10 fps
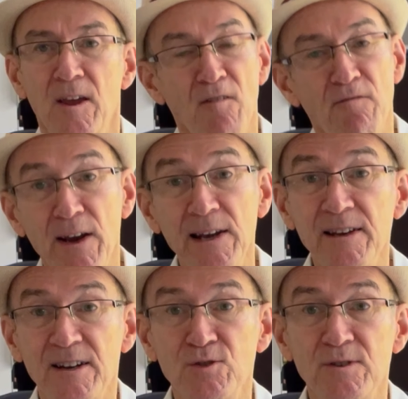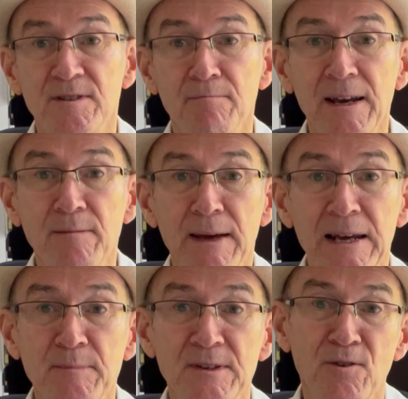Finally, I took it to
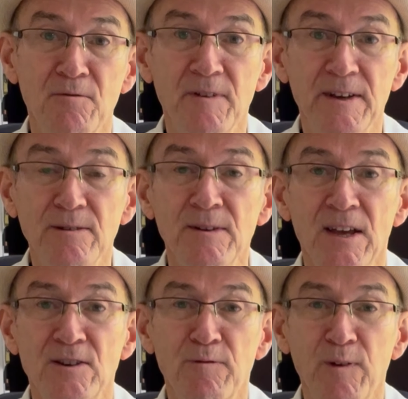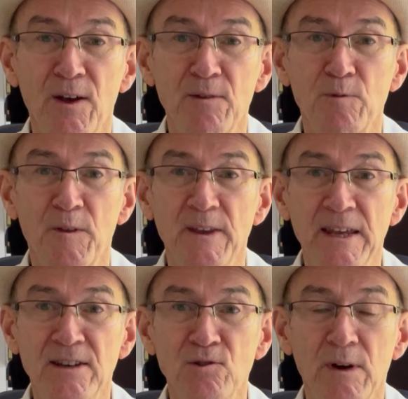Mullum and Donvale to fly it with the
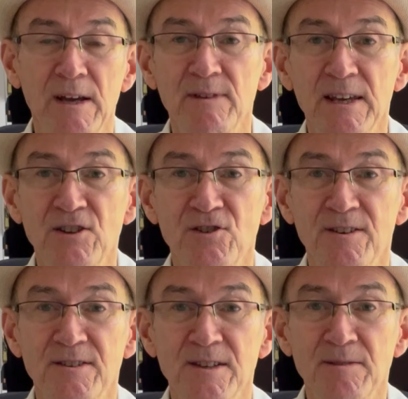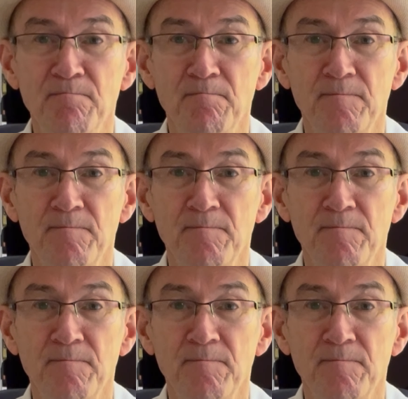indoor aviation team.